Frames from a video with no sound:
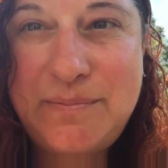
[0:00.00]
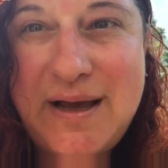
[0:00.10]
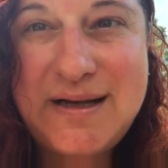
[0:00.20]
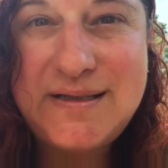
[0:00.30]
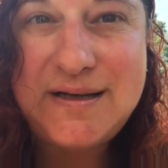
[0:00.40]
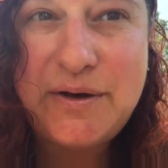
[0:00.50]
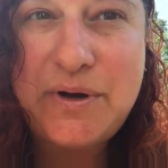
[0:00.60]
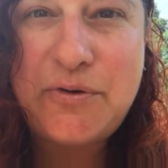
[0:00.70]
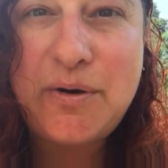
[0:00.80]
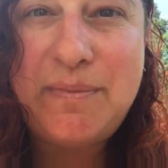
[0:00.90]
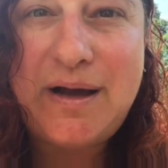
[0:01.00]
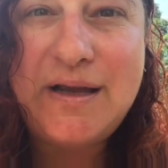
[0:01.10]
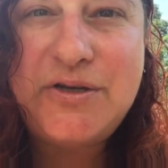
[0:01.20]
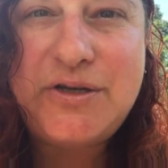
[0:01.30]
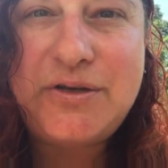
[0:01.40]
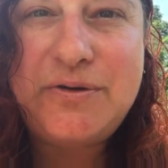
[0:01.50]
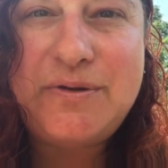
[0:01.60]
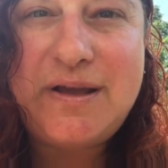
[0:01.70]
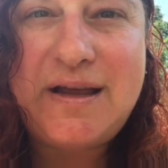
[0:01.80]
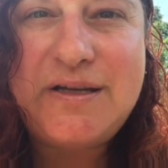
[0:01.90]
medicine, I want to remind you
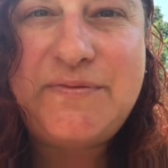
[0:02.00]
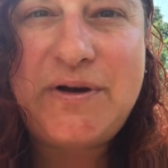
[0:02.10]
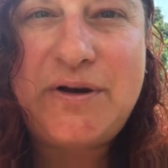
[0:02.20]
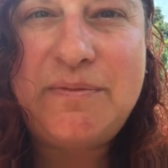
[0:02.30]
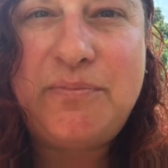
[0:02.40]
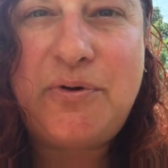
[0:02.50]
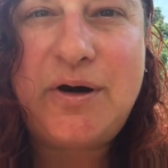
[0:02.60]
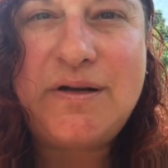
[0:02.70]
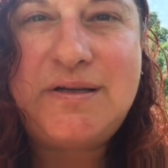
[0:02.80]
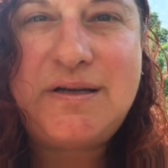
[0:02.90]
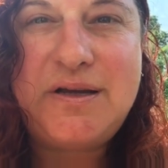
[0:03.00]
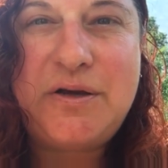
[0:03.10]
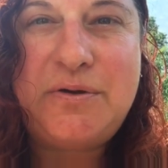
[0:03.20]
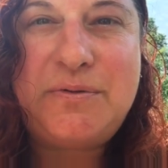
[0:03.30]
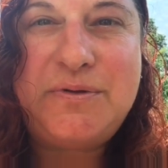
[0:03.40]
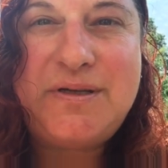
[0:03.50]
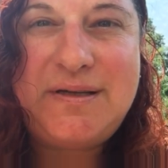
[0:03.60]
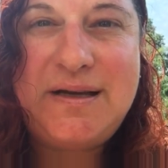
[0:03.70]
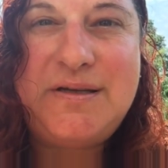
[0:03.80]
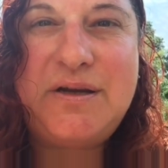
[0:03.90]
that it's very important to go
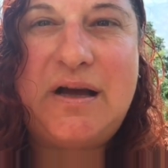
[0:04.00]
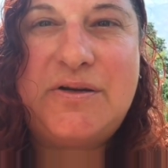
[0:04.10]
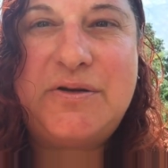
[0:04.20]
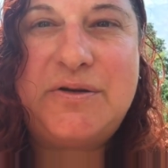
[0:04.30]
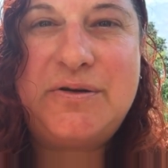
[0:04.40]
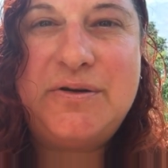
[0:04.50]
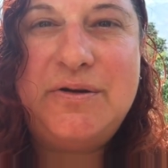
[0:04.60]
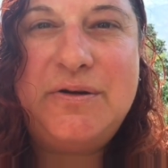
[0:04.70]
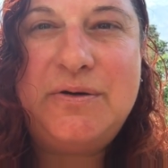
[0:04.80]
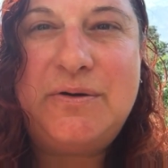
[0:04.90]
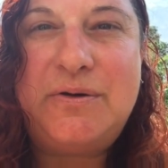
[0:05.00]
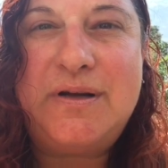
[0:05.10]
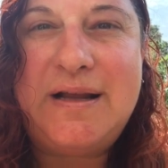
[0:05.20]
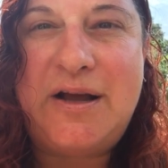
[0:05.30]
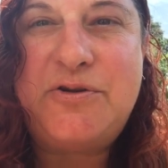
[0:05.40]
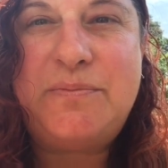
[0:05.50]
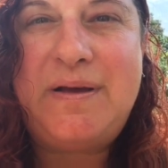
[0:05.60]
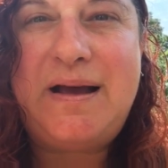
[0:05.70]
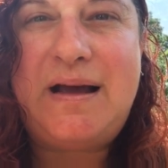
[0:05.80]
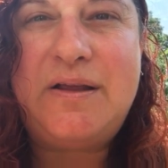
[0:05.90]
see a doctor or a
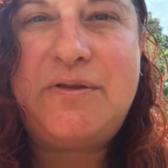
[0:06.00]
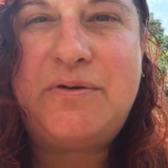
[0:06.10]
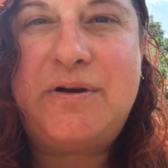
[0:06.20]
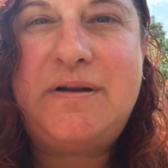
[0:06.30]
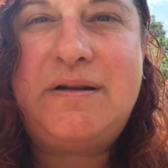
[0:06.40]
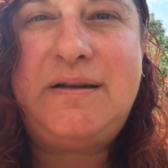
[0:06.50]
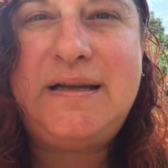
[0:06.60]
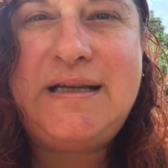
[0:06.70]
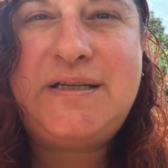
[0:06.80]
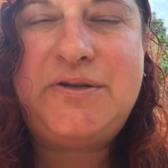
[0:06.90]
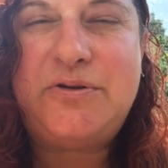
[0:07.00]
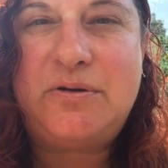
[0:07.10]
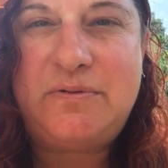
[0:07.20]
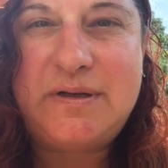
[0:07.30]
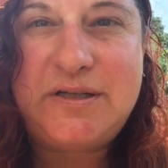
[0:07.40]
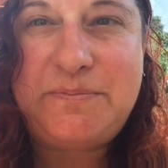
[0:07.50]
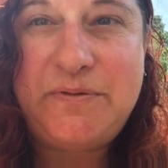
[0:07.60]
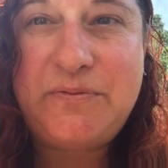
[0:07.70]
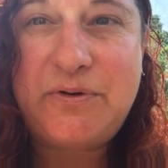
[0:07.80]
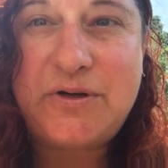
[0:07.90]
naturopath or at least an herbalist
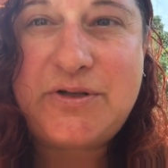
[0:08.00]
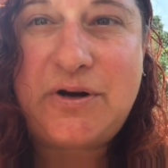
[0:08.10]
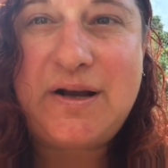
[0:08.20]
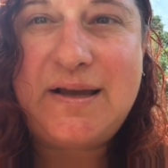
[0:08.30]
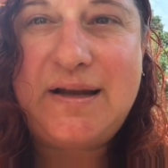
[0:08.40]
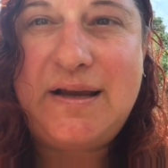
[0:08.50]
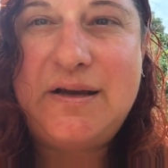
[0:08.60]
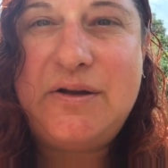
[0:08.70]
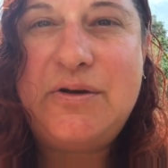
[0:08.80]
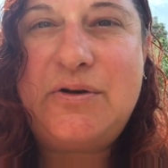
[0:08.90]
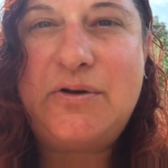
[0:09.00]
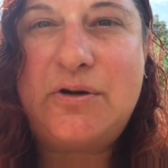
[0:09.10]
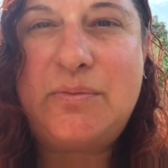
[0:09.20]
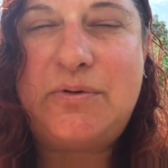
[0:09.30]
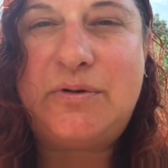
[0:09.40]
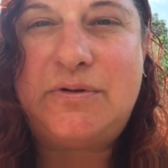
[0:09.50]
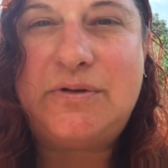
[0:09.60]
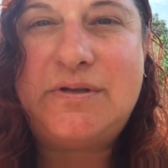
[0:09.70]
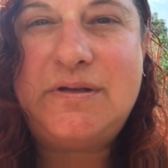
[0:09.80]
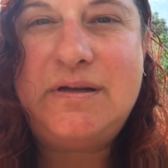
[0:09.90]
before starting any
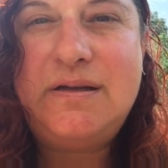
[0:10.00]
herbals